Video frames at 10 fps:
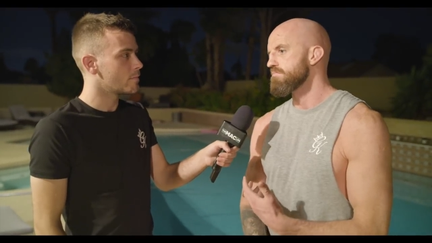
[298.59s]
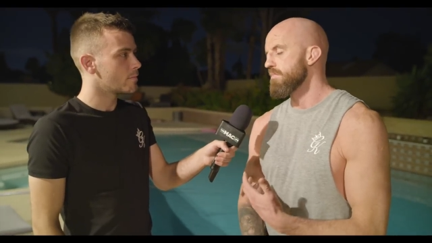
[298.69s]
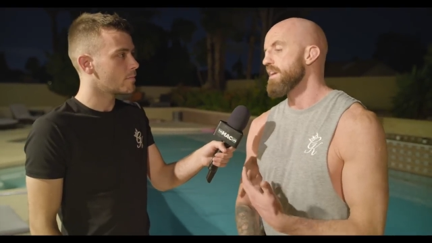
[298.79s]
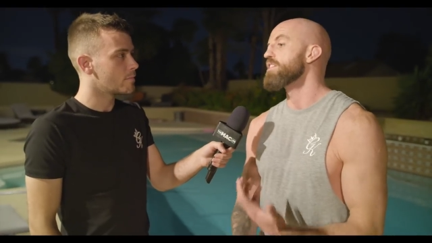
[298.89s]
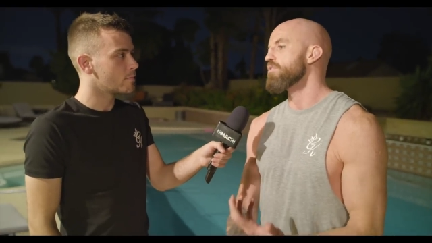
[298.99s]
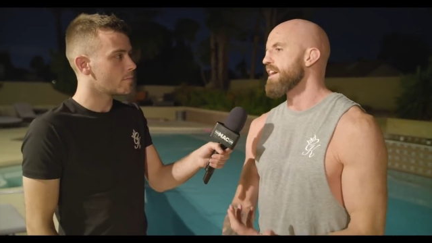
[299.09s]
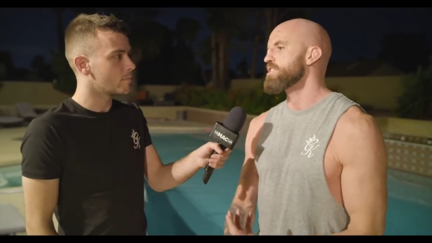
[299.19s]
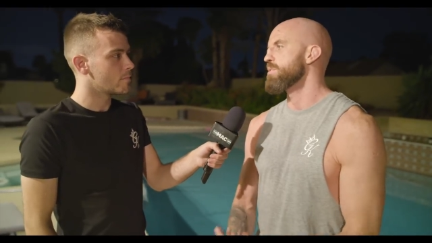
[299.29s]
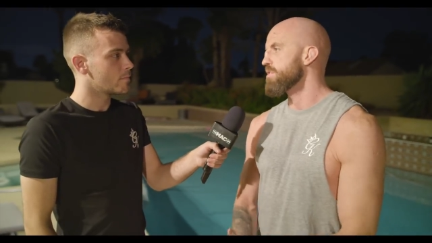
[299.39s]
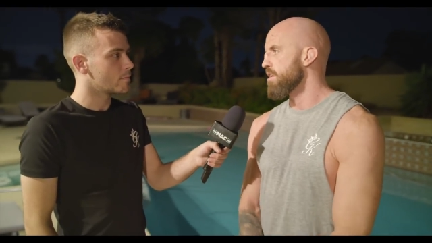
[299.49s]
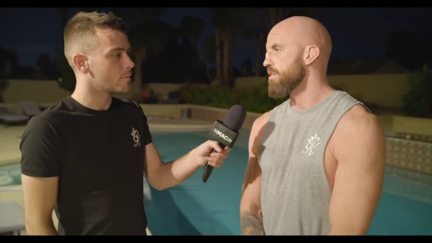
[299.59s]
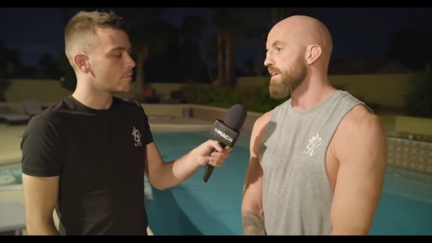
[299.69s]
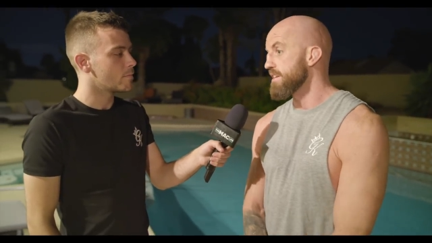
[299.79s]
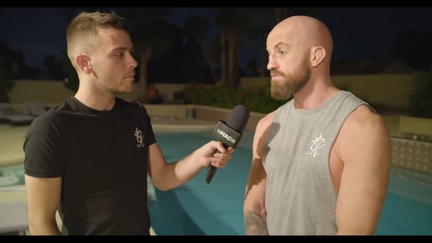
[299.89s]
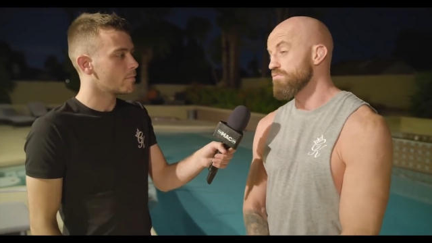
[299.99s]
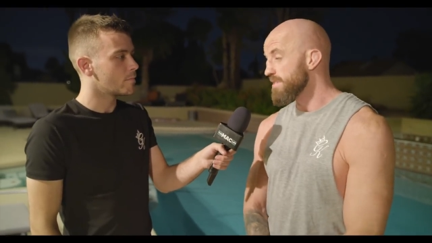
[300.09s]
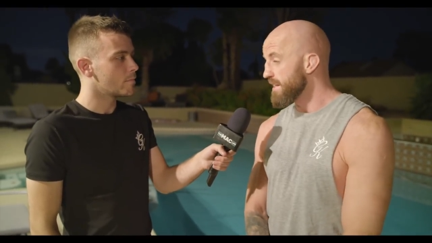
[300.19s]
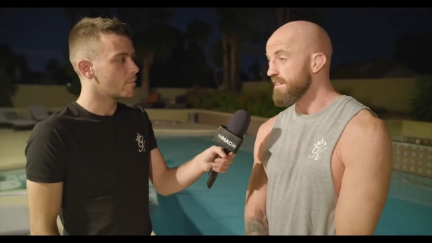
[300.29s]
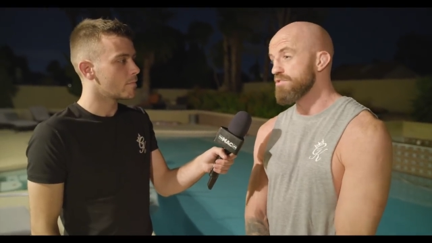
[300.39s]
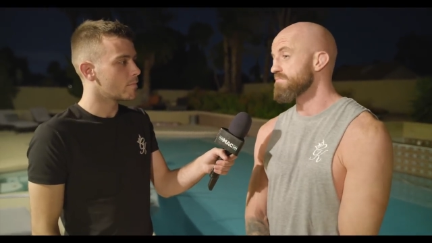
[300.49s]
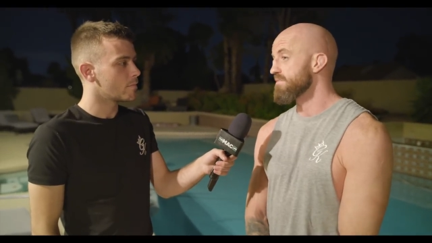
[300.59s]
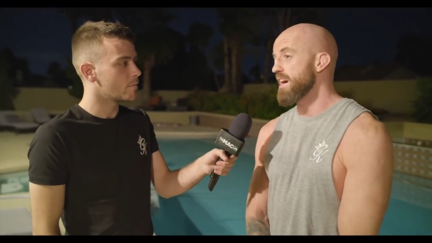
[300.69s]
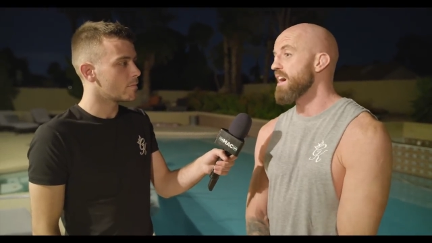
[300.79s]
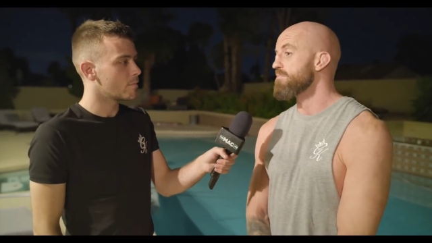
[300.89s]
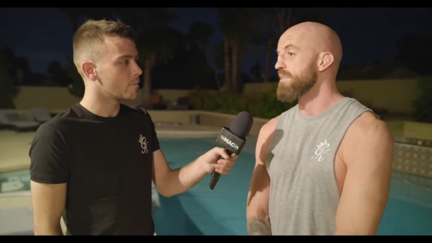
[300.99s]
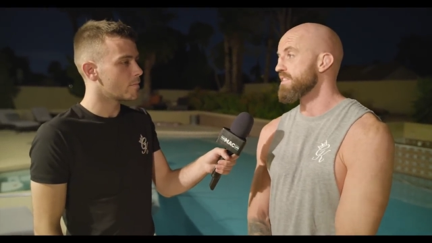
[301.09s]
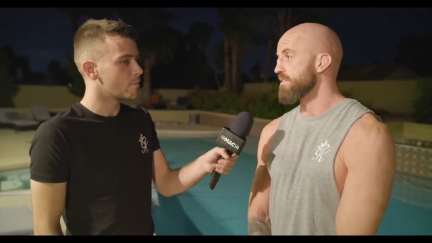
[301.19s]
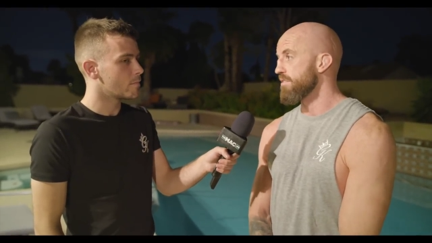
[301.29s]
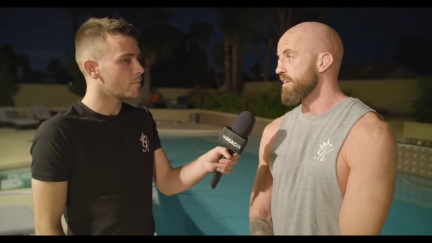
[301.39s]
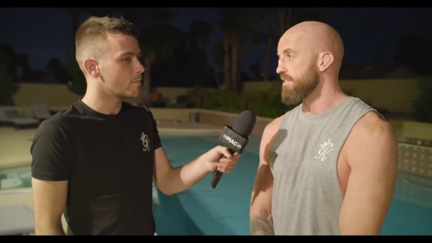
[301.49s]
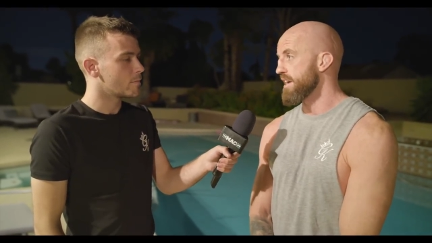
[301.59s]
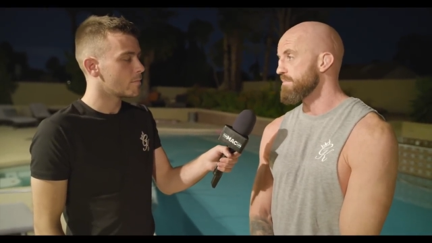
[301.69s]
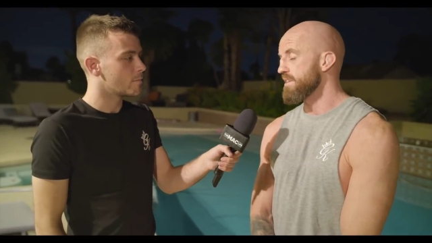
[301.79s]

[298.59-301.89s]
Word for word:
Speaker 1: my interaction with Connor has really just carved me into the fighter I am